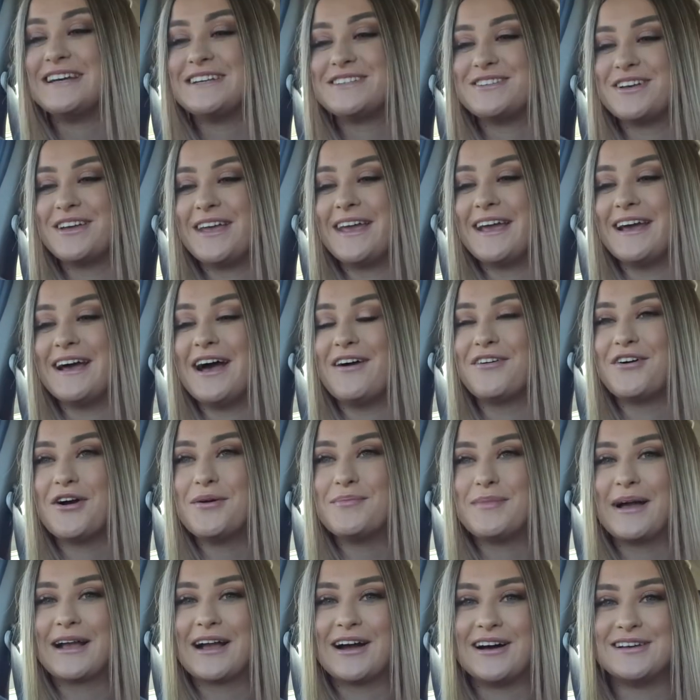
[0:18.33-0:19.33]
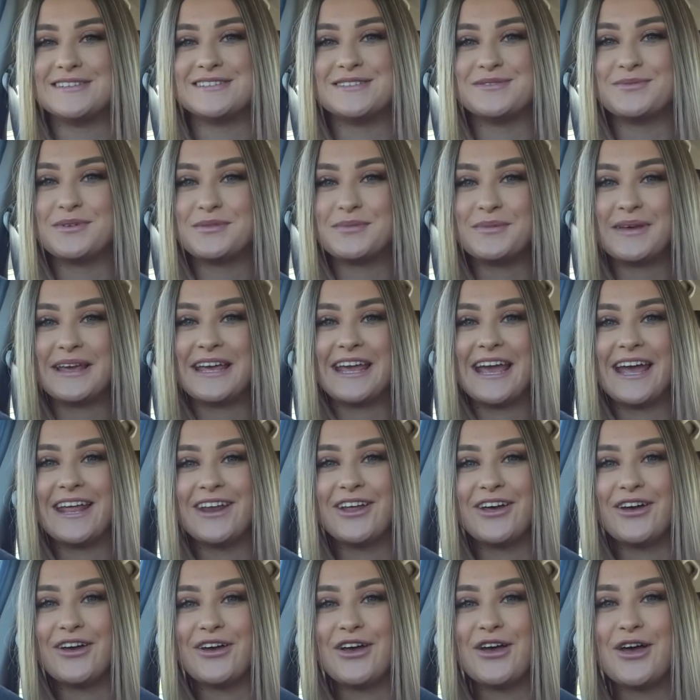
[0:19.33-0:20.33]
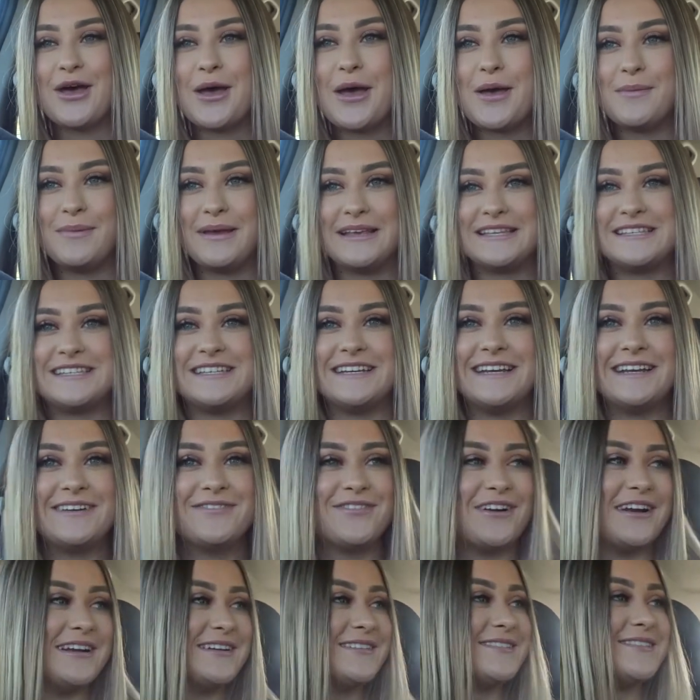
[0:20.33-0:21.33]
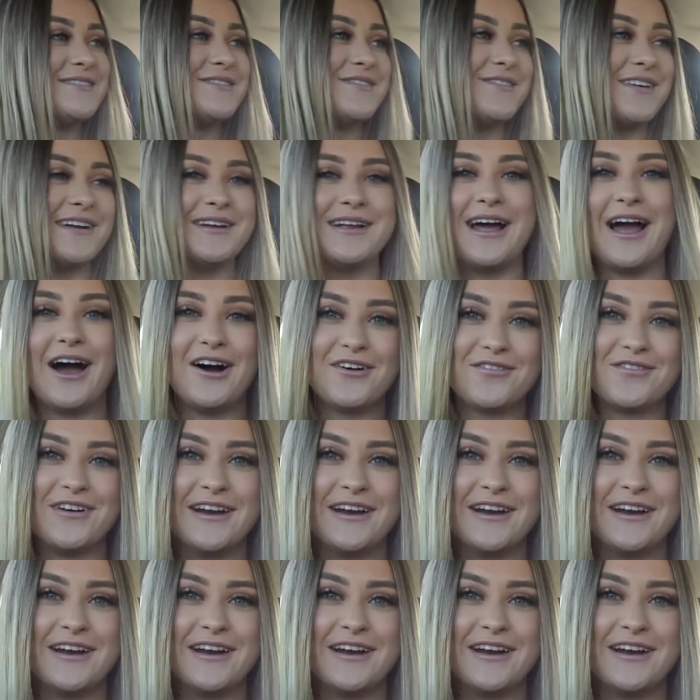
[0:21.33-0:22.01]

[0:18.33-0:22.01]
So yeah, I've got my cousin with me and her bestie friend, our